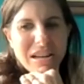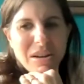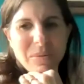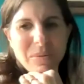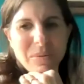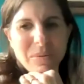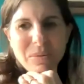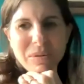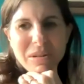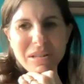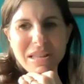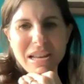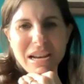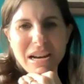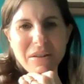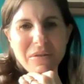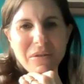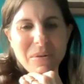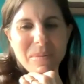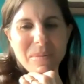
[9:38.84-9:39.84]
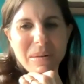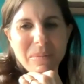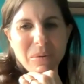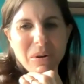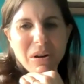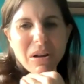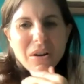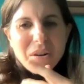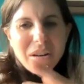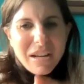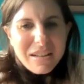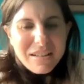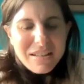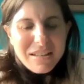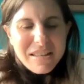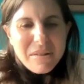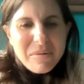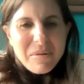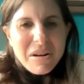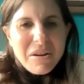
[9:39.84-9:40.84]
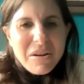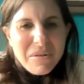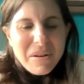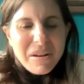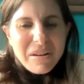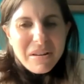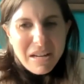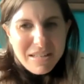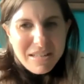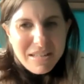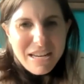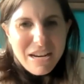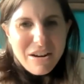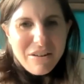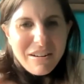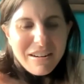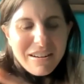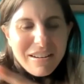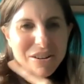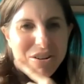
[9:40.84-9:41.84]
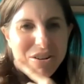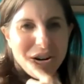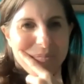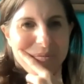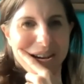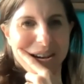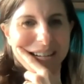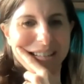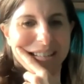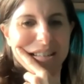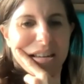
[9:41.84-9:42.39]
Anyone who was there remember? Well, okay. Does anyone, I see Erica, you're up next.